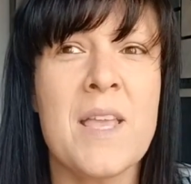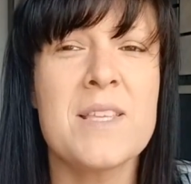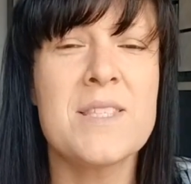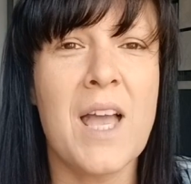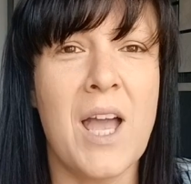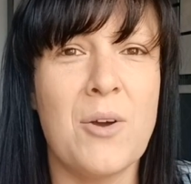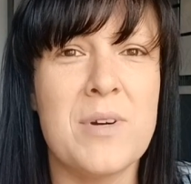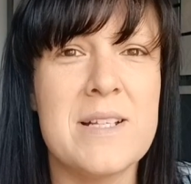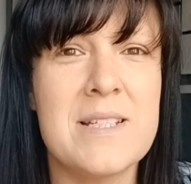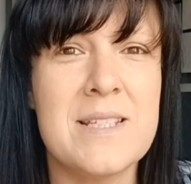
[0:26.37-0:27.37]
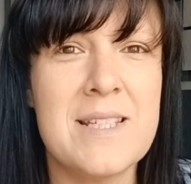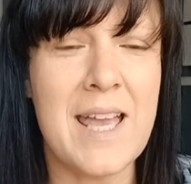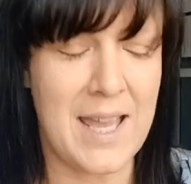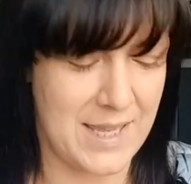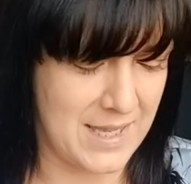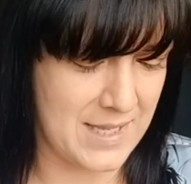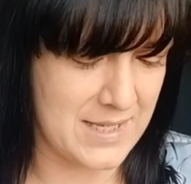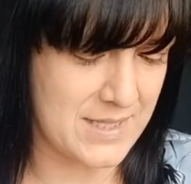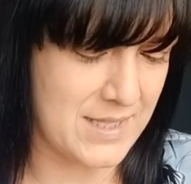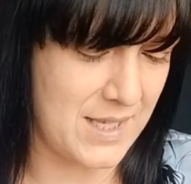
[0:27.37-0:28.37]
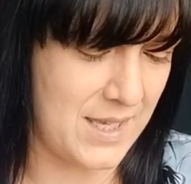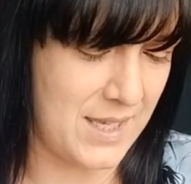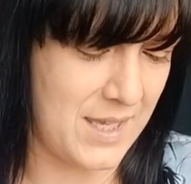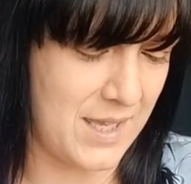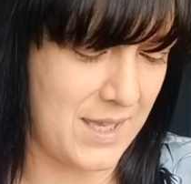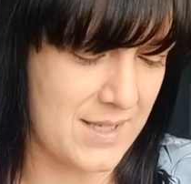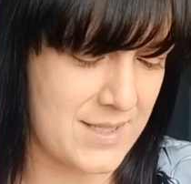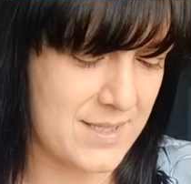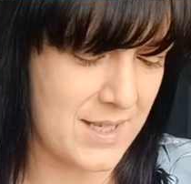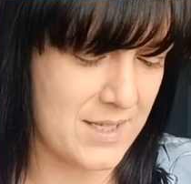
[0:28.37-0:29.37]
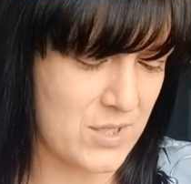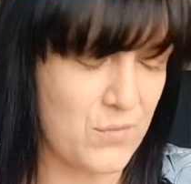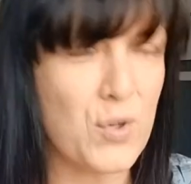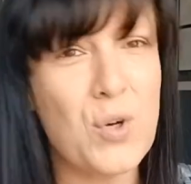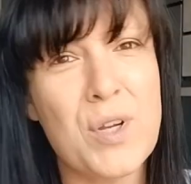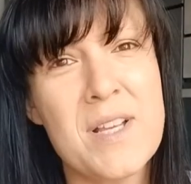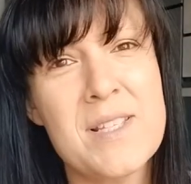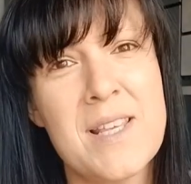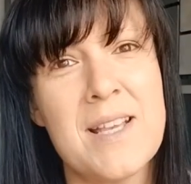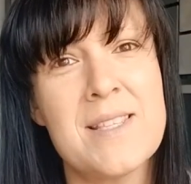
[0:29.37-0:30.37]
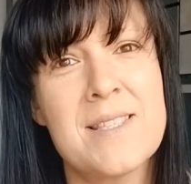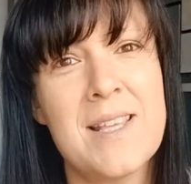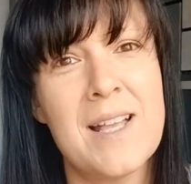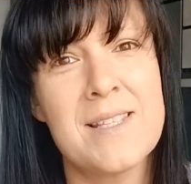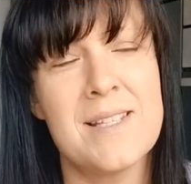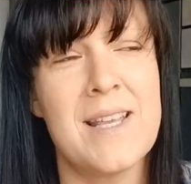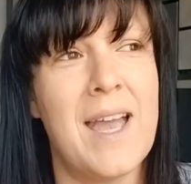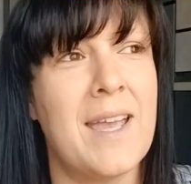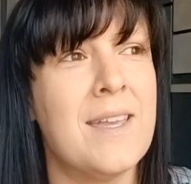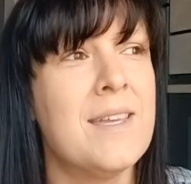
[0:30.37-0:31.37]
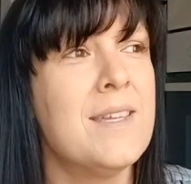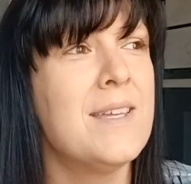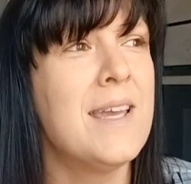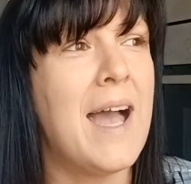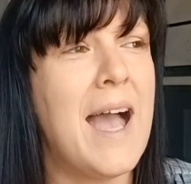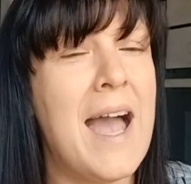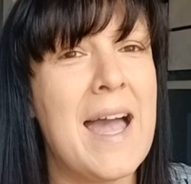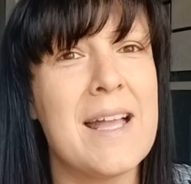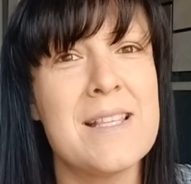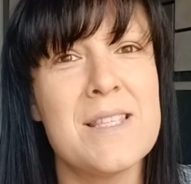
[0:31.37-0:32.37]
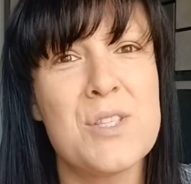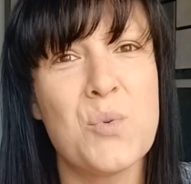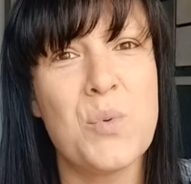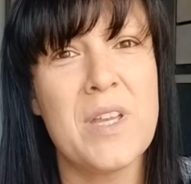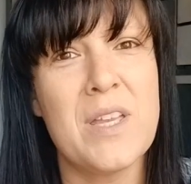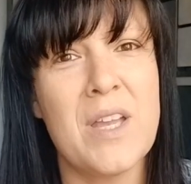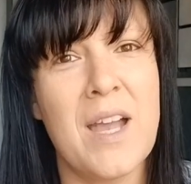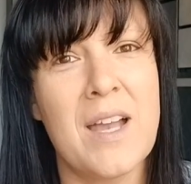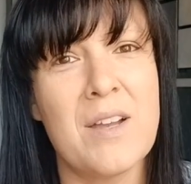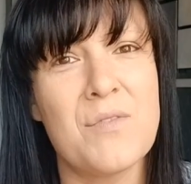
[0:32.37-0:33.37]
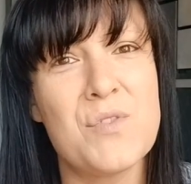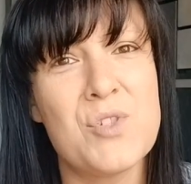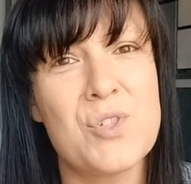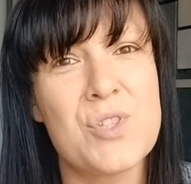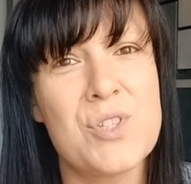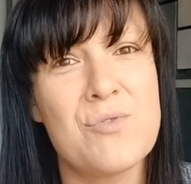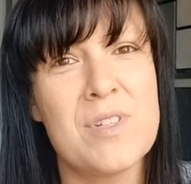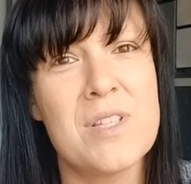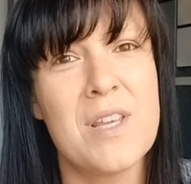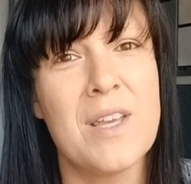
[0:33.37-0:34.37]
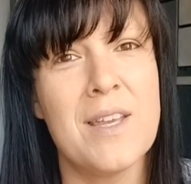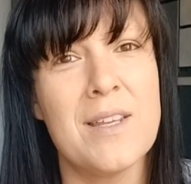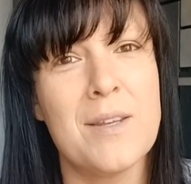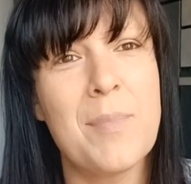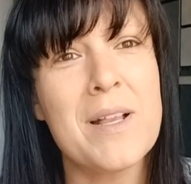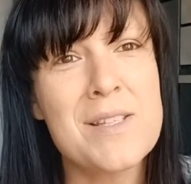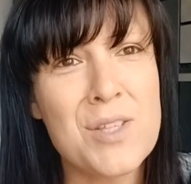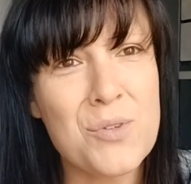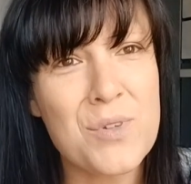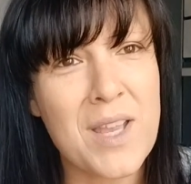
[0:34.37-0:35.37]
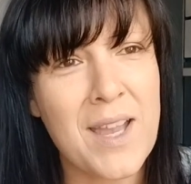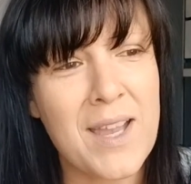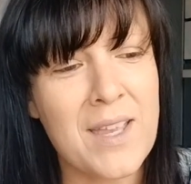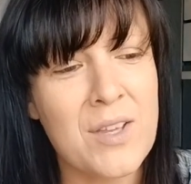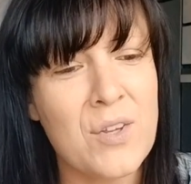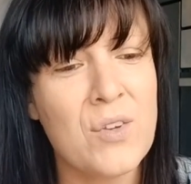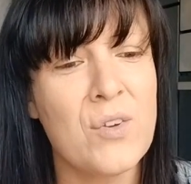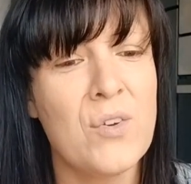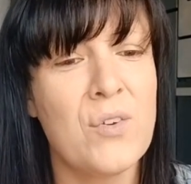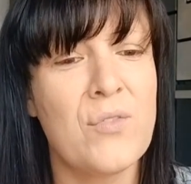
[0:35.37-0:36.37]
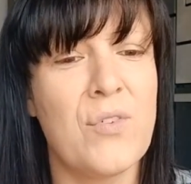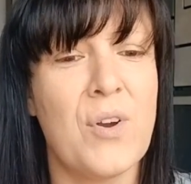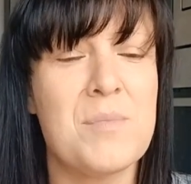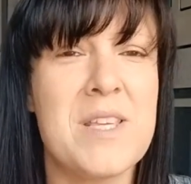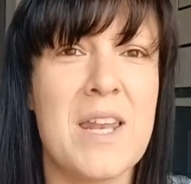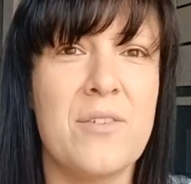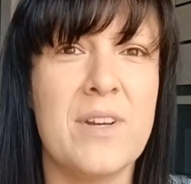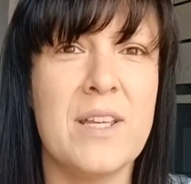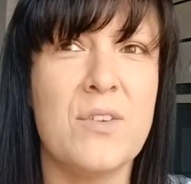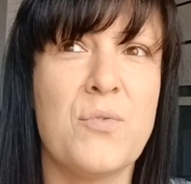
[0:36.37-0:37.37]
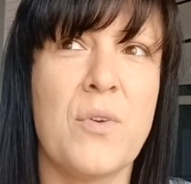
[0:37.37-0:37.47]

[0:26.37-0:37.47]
So today is the 6th of August, it's Saturday, and we have just returned back to the UK from Tenerife.